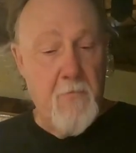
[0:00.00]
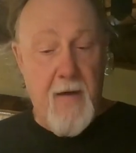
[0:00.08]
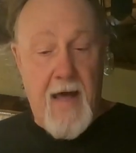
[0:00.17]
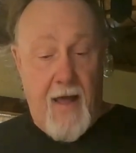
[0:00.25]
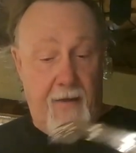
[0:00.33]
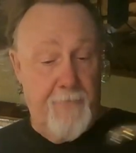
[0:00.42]
we're
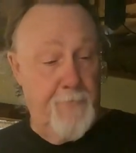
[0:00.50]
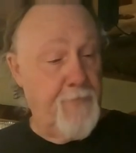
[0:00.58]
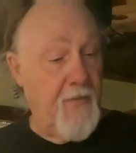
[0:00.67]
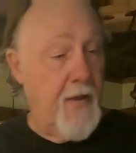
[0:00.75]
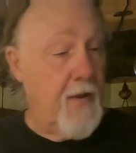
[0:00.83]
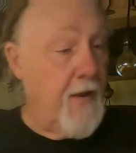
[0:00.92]
back,
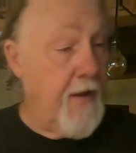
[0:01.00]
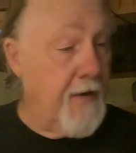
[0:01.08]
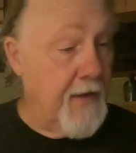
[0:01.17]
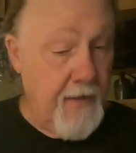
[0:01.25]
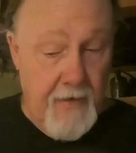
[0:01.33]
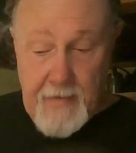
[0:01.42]

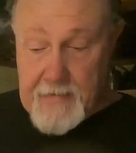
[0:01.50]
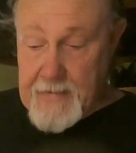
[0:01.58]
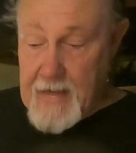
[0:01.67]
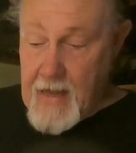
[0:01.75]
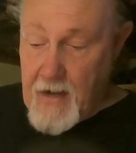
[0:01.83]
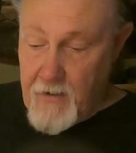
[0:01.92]
and it is
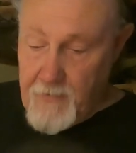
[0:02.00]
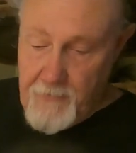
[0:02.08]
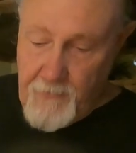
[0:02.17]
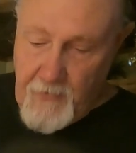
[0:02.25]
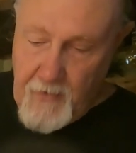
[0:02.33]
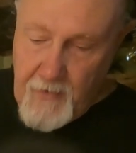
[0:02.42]
now